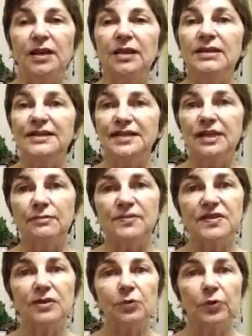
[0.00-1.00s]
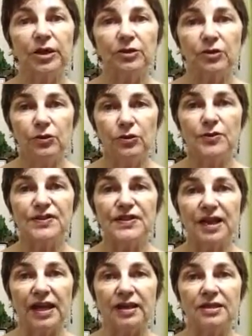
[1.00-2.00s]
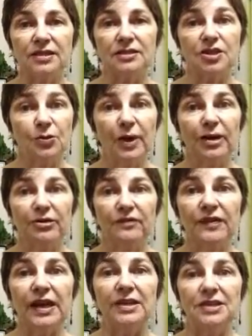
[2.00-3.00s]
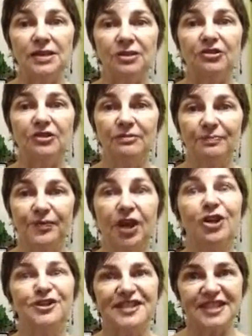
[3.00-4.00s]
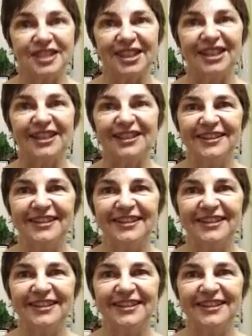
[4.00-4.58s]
it seems that we use that to our advantage constantly.